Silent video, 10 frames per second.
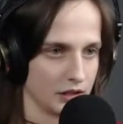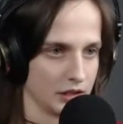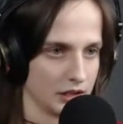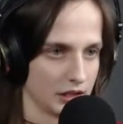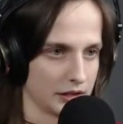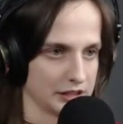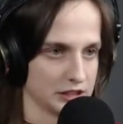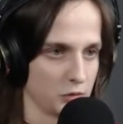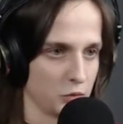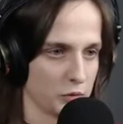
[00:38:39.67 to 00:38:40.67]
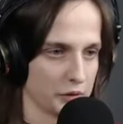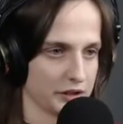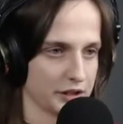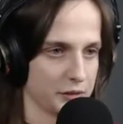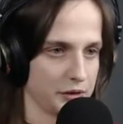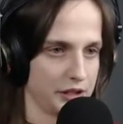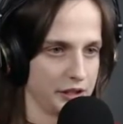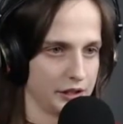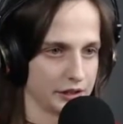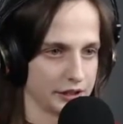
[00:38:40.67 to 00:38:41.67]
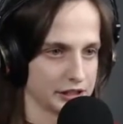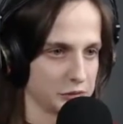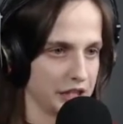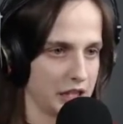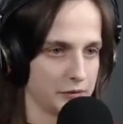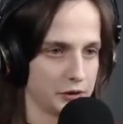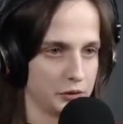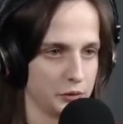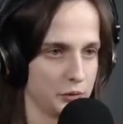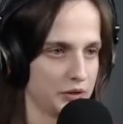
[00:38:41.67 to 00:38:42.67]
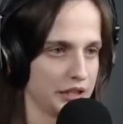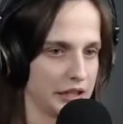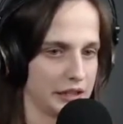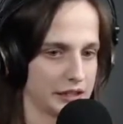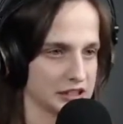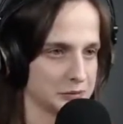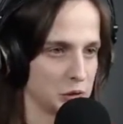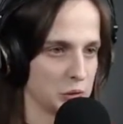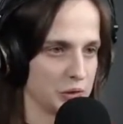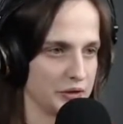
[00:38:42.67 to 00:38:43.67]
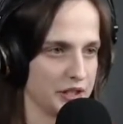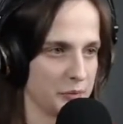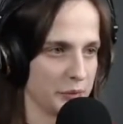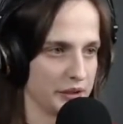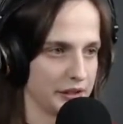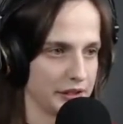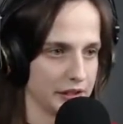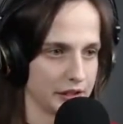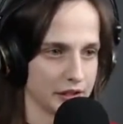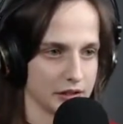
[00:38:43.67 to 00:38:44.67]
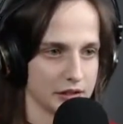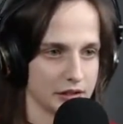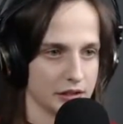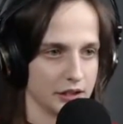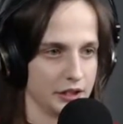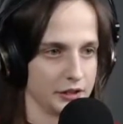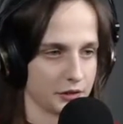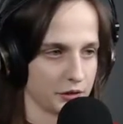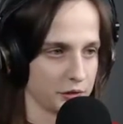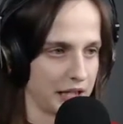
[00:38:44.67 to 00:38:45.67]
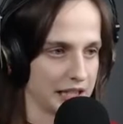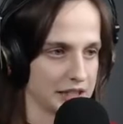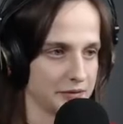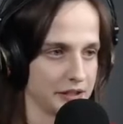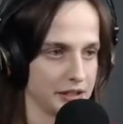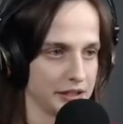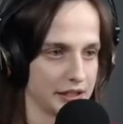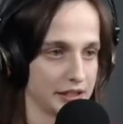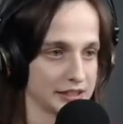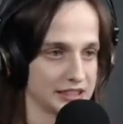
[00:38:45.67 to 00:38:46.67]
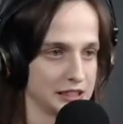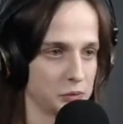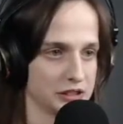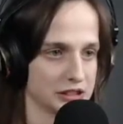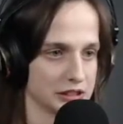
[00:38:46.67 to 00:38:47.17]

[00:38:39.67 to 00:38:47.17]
Alright, so what we're gonna do here is we have to take a small dip here in order to activate a sequence.